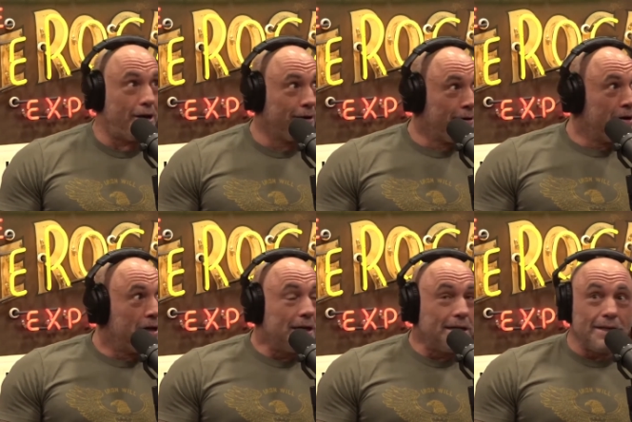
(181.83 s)
God.
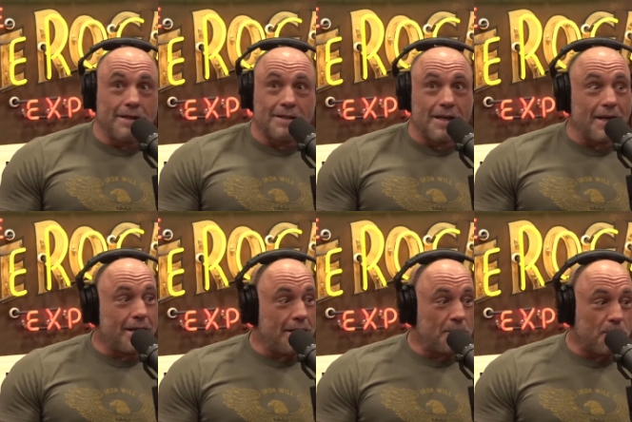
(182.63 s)

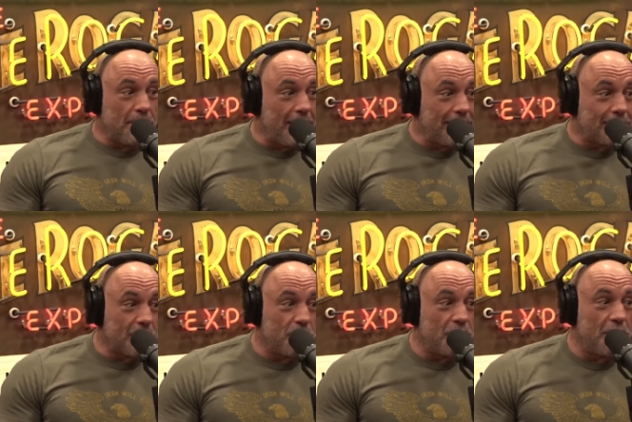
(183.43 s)
It's like he's
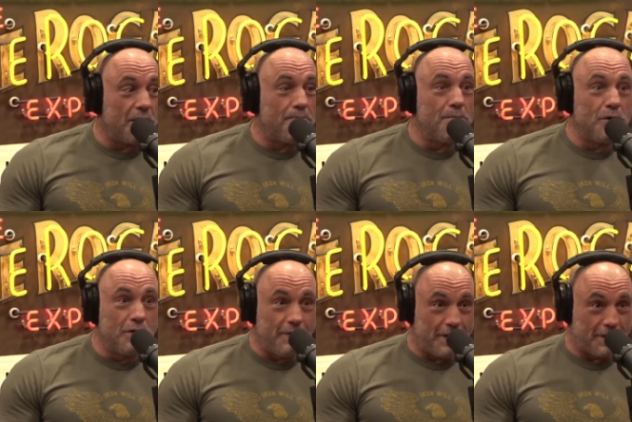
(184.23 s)
playing someone in
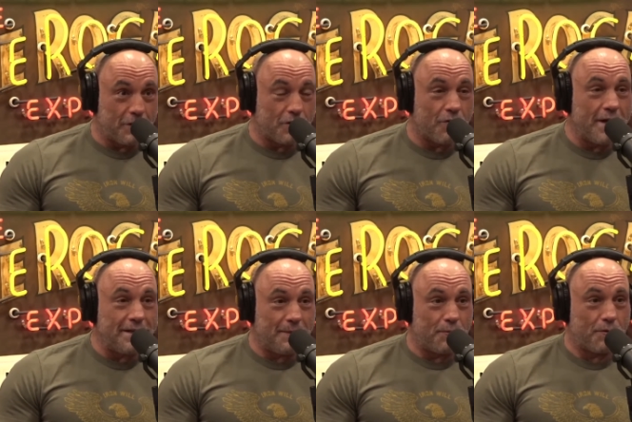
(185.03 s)
a movie that's
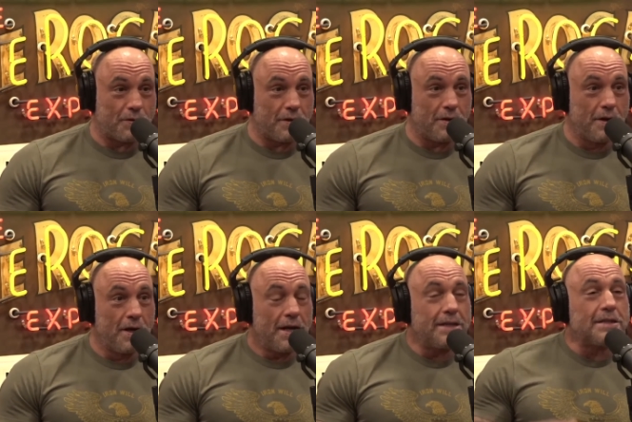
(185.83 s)
a crazy
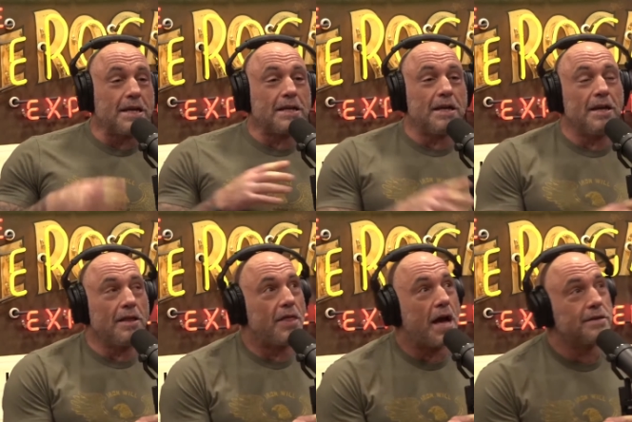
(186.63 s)
person. It's
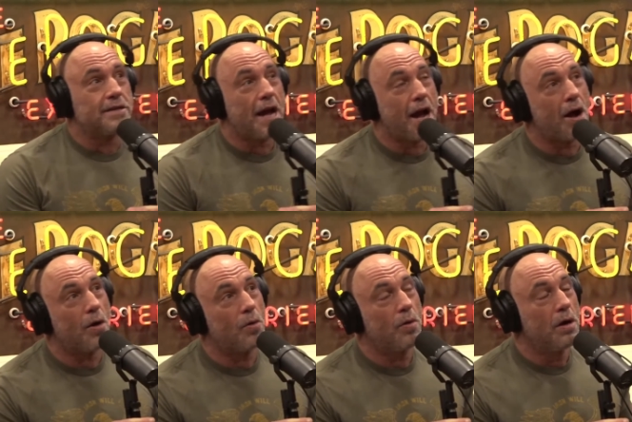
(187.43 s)
like that's
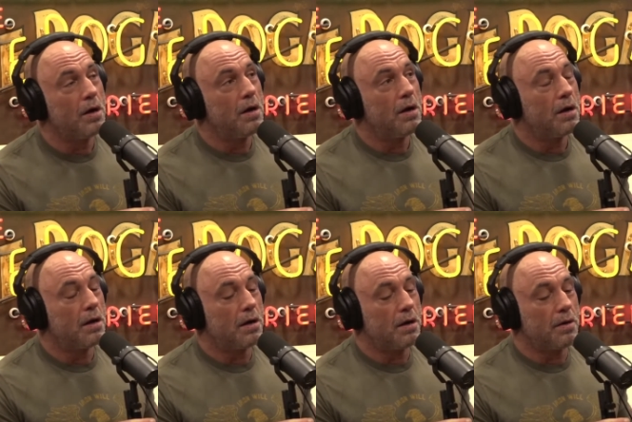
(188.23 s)
how
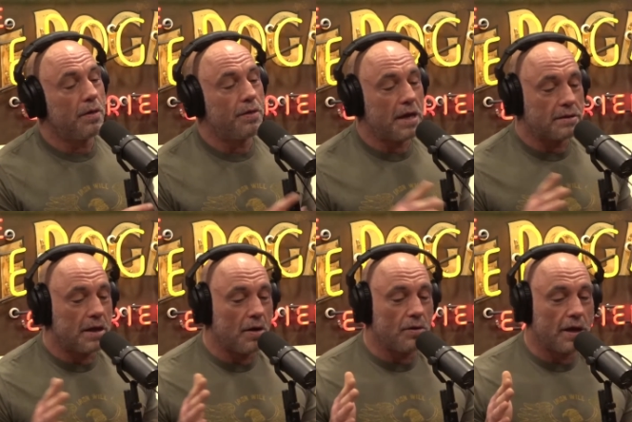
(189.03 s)

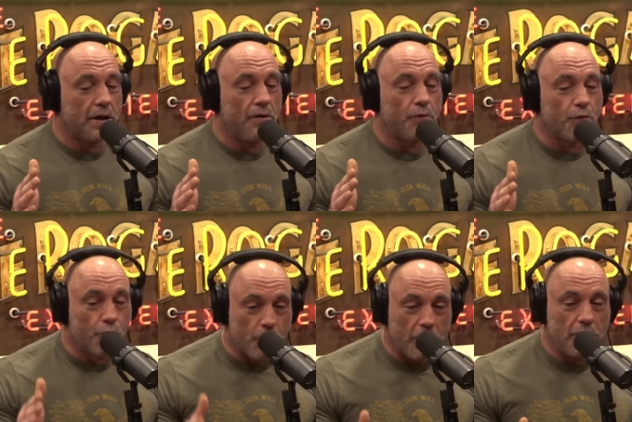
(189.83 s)
like
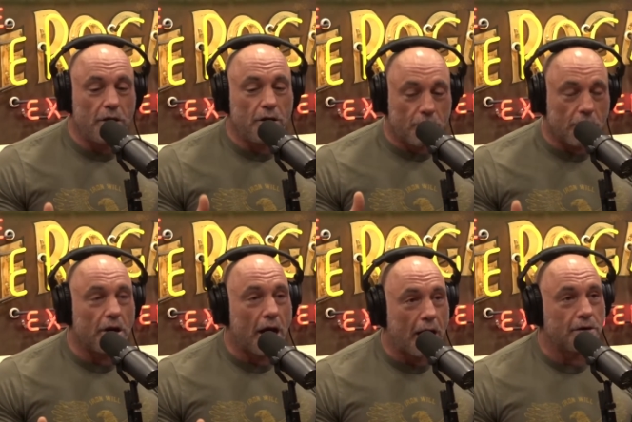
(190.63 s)
a
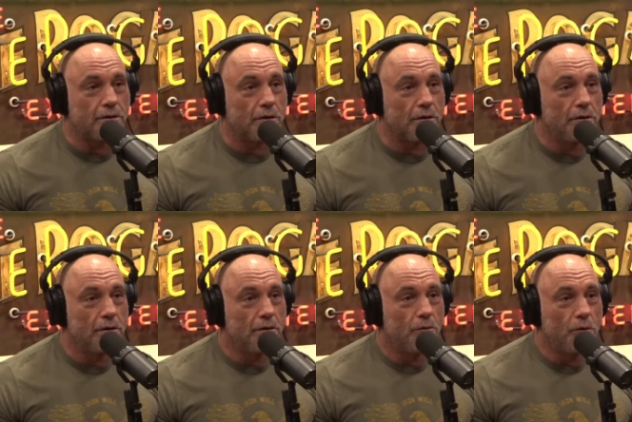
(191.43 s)
really good
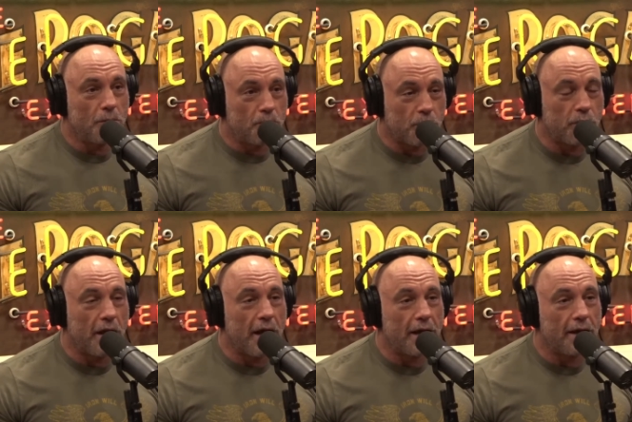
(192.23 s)
actor would
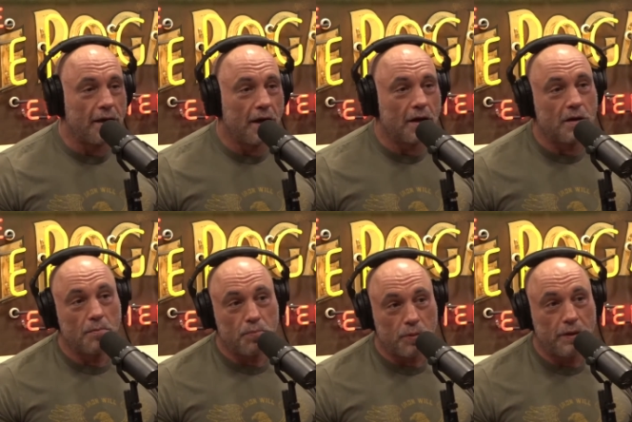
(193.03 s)
play
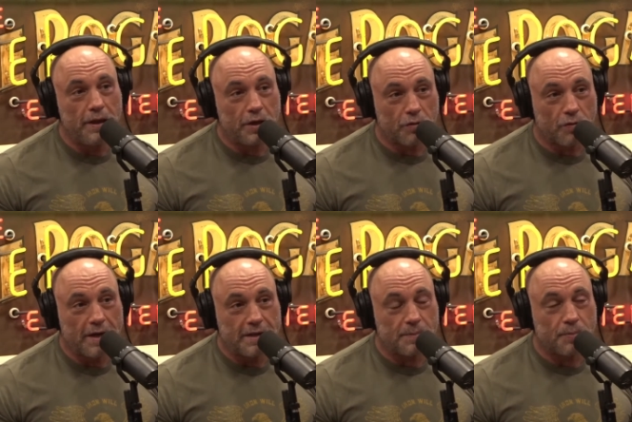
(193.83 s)
a
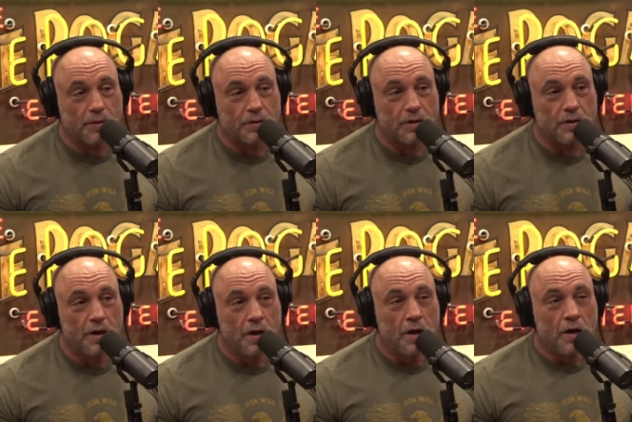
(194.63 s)
complete crazy
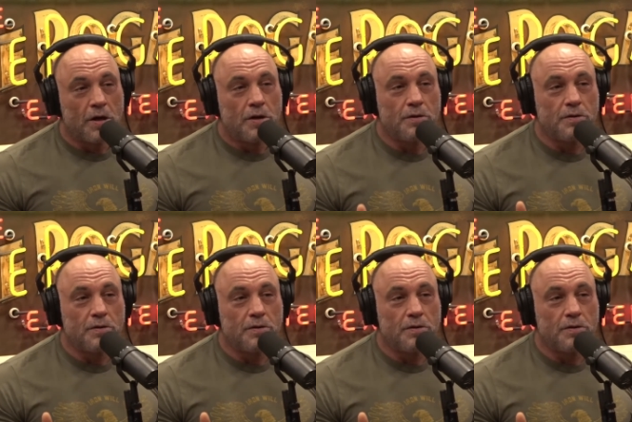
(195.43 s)
person